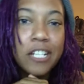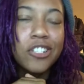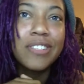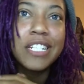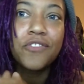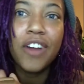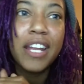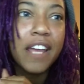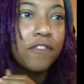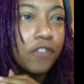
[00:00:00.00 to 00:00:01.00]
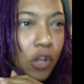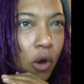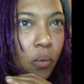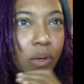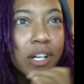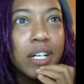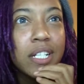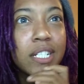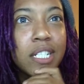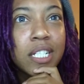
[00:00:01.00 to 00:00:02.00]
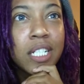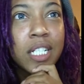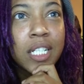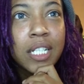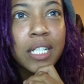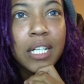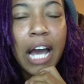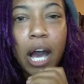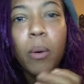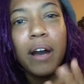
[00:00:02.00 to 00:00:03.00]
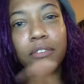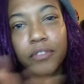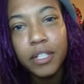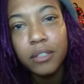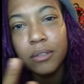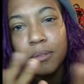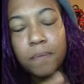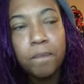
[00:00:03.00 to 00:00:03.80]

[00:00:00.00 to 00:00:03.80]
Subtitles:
So this Friday flow was how I feel.